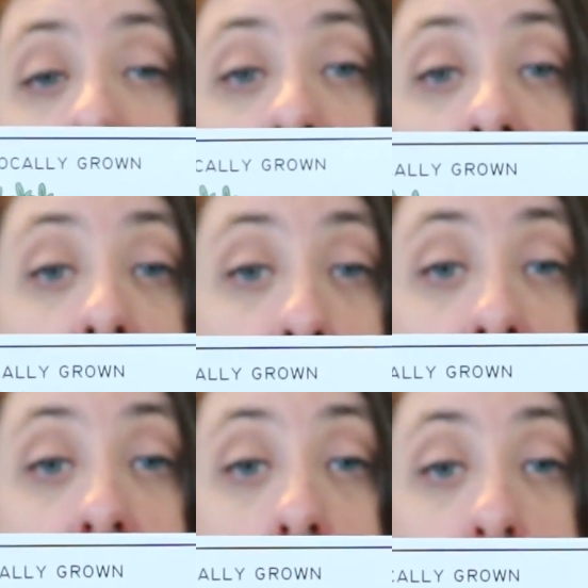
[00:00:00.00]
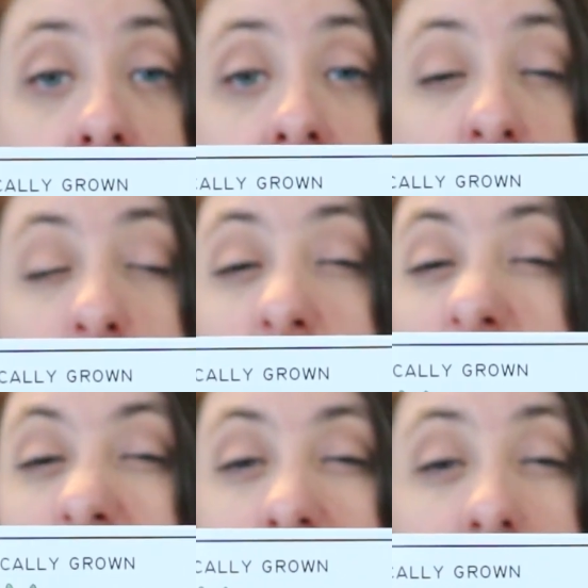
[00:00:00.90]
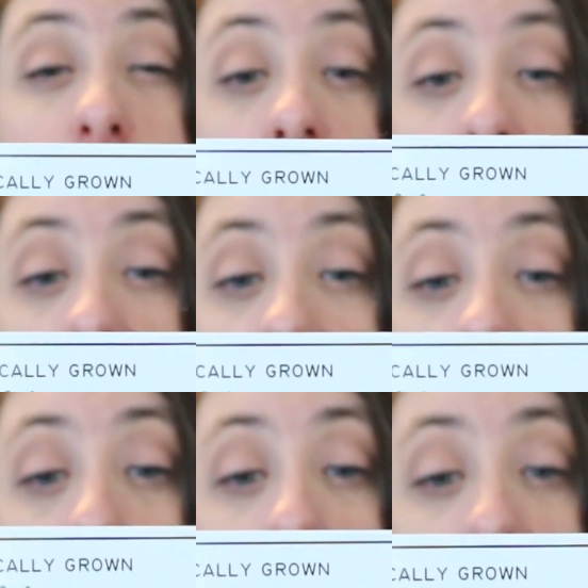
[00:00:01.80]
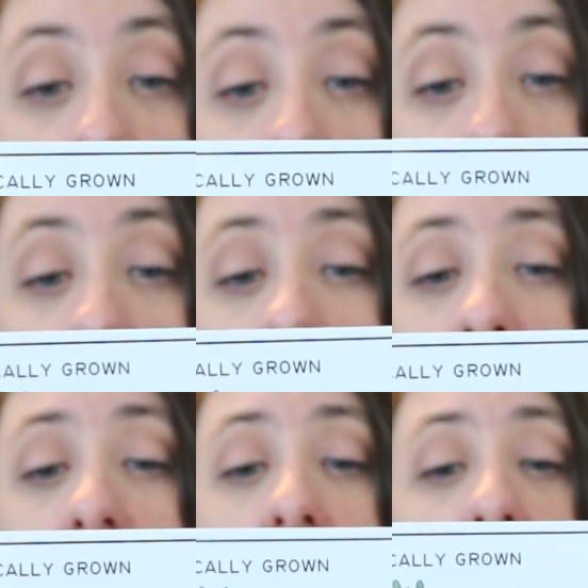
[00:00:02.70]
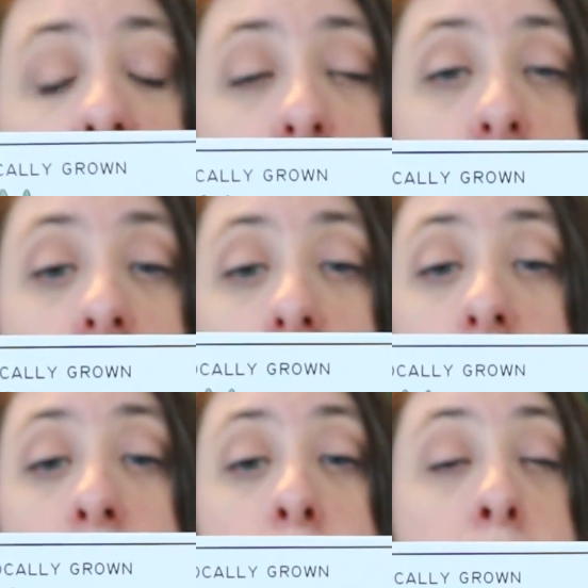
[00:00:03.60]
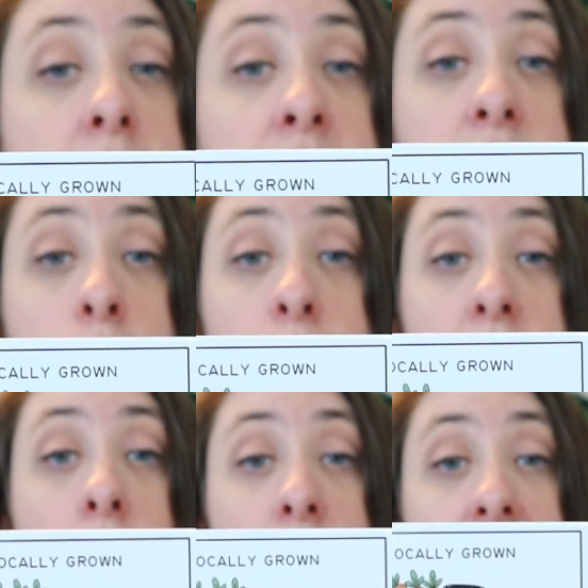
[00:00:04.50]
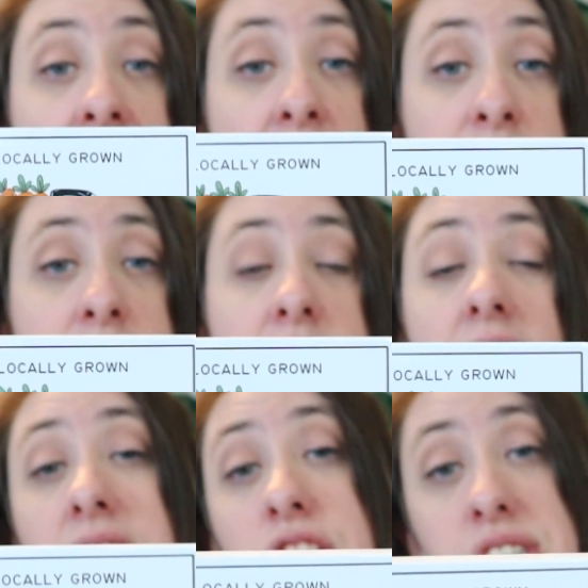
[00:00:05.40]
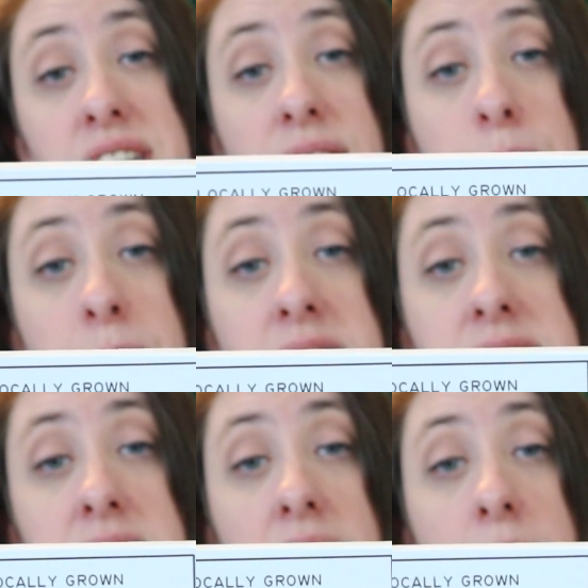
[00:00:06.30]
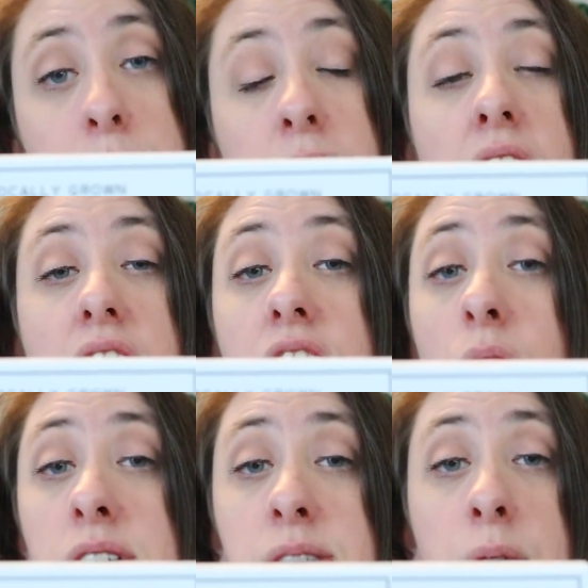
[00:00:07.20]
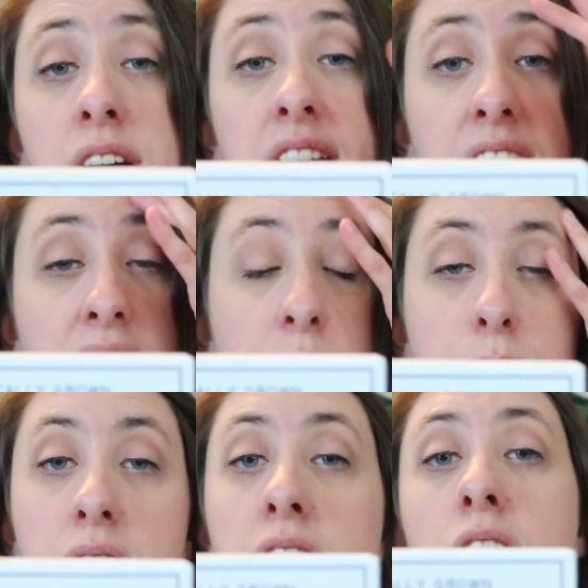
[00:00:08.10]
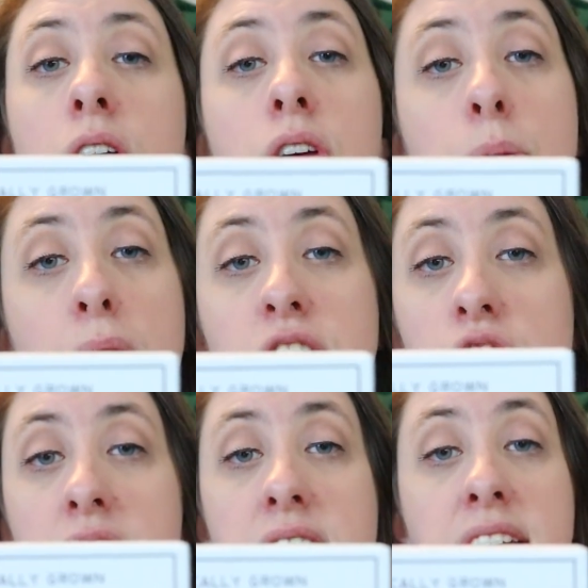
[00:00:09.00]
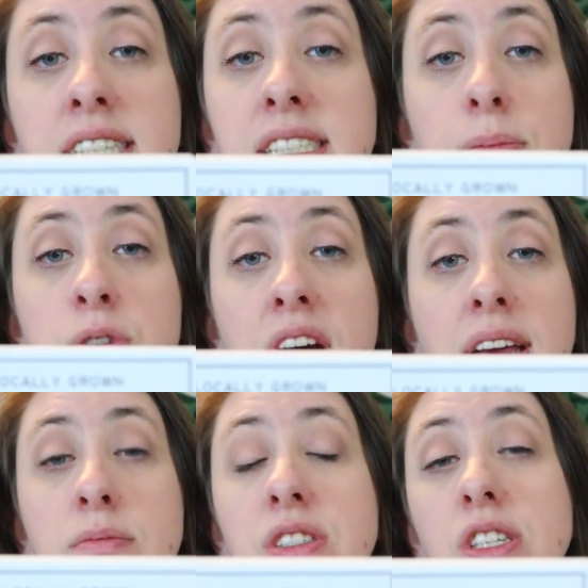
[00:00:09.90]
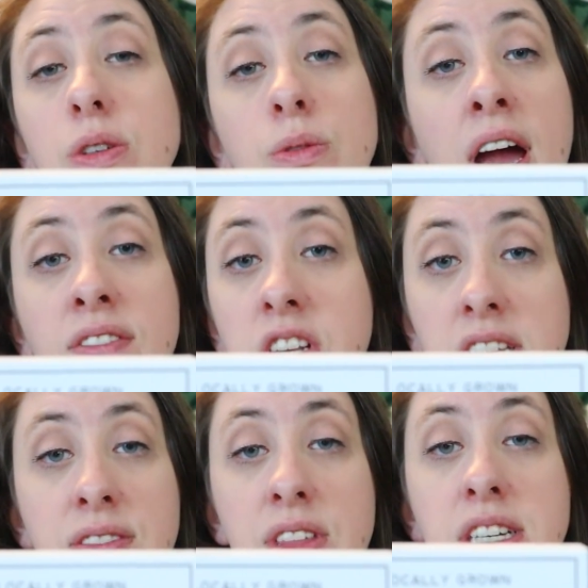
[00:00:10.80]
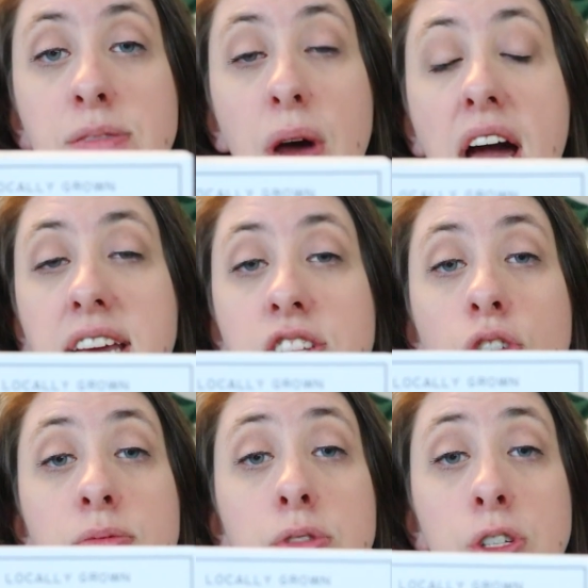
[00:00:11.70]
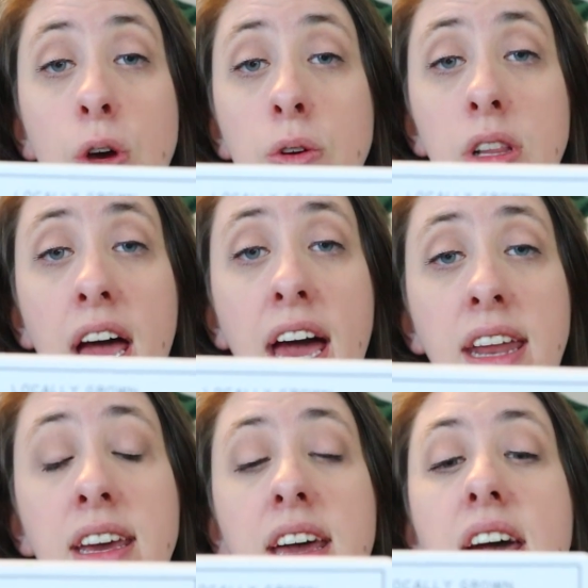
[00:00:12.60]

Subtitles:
at Hobby Lobby for the last couple of years. I'm sure many of you might already have it. I just haven't picked it up. I've always wanted to get it, but you know, you budget and sometimes you have to leave things behind. So I'm so glad